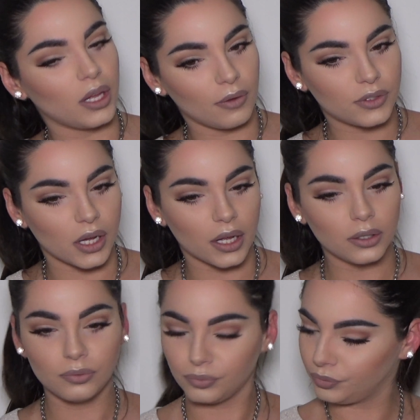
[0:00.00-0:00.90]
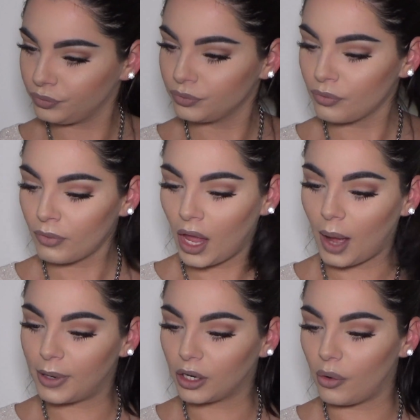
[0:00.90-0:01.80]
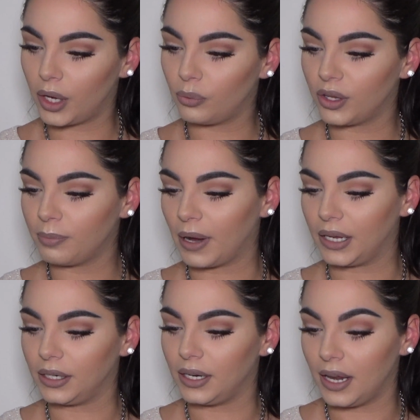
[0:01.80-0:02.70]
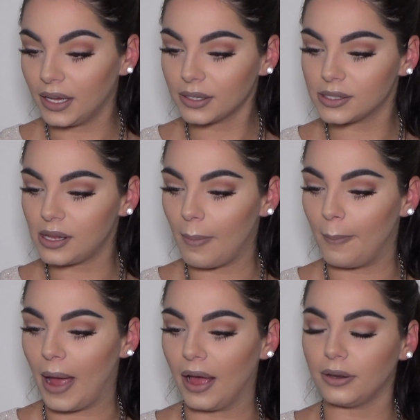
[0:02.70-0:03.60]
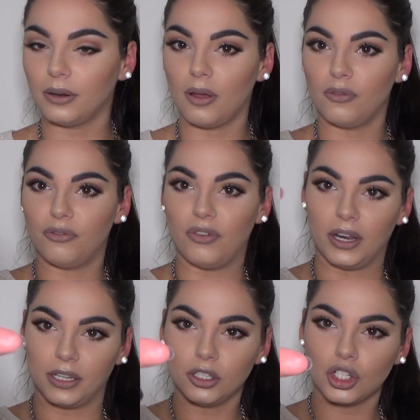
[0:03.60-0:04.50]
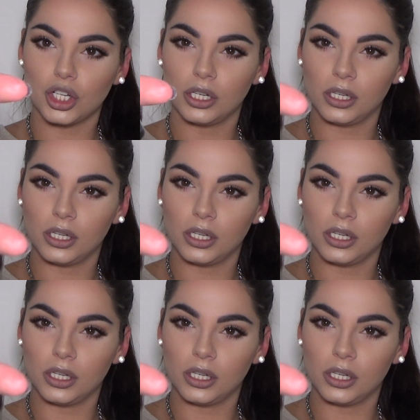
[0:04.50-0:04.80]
have done, I'm gonna go in with my NYX Matte Finish